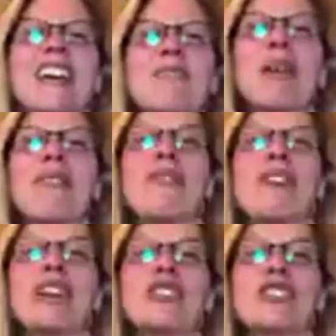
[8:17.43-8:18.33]
my
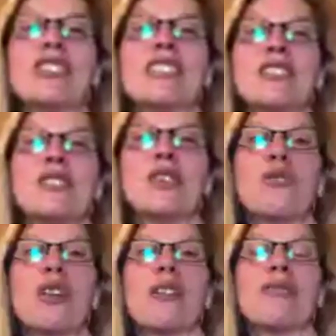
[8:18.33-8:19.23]
fingers are still so
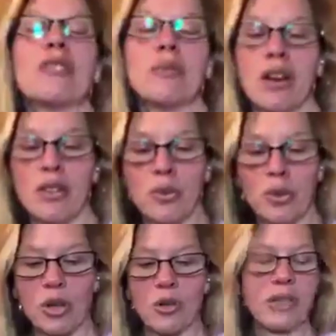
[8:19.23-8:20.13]
rough from all the
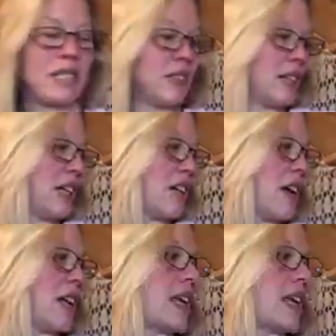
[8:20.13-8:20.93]
work we do here, and I